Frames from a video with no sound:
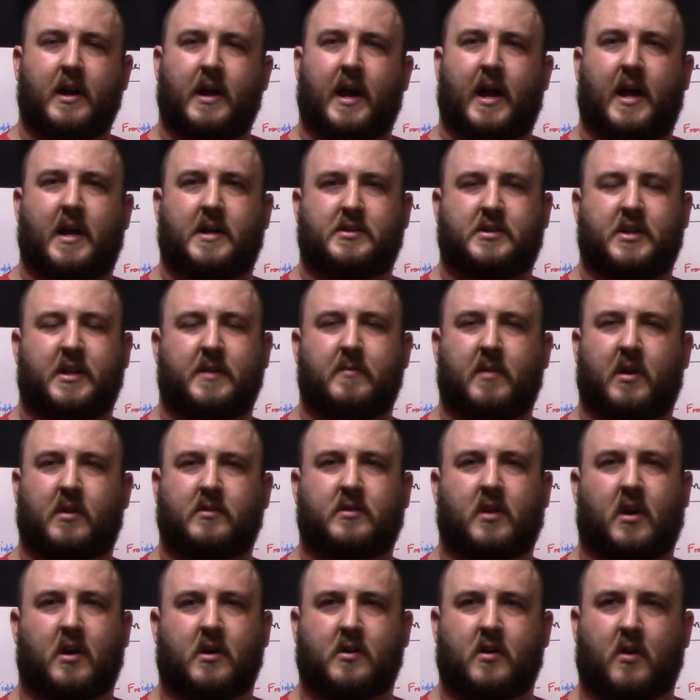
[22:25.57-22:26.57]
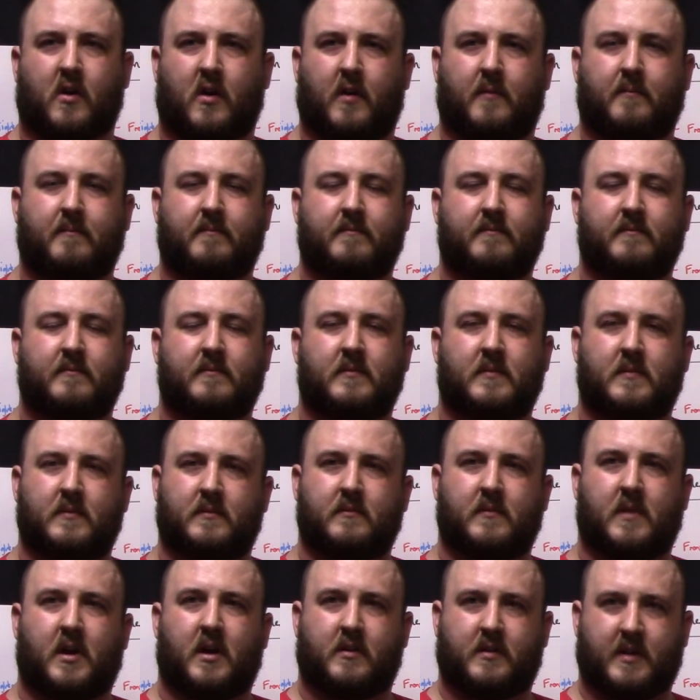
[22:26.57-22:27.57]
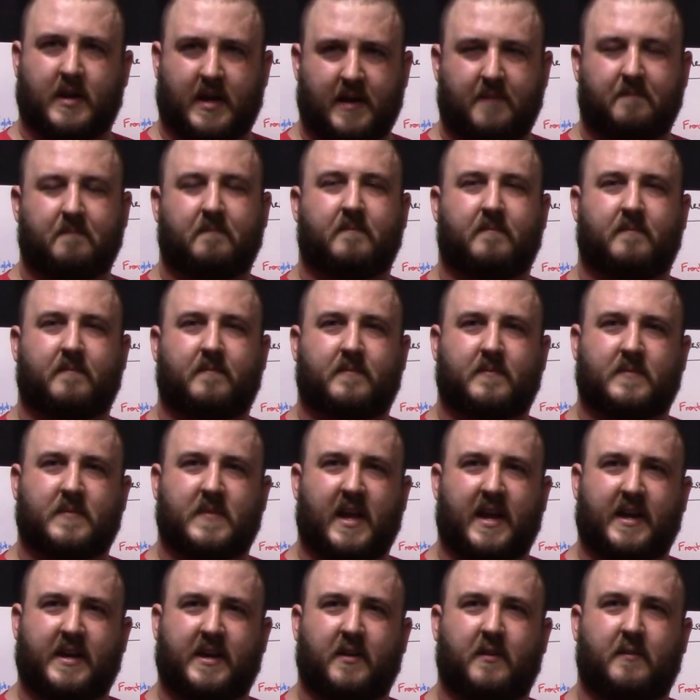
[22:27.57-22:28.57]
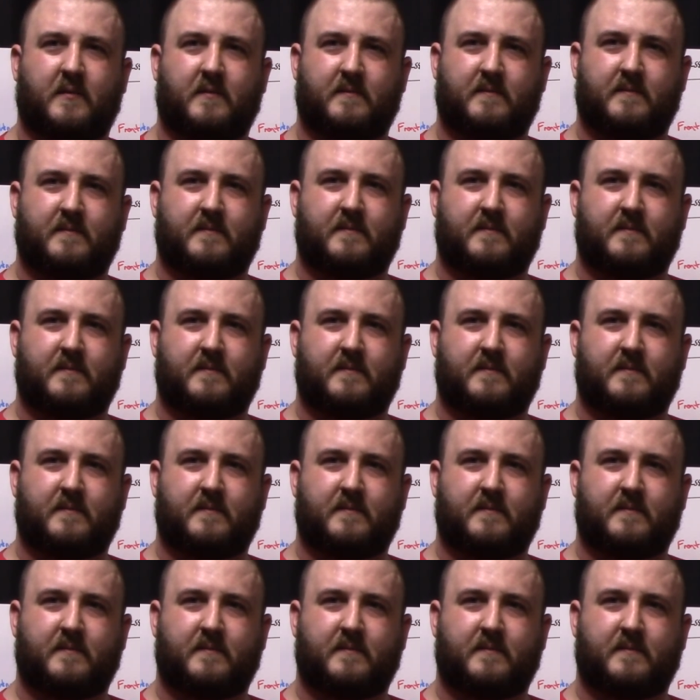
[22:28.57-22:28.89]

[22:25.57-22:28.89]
@gmail.com. Okay, thank you.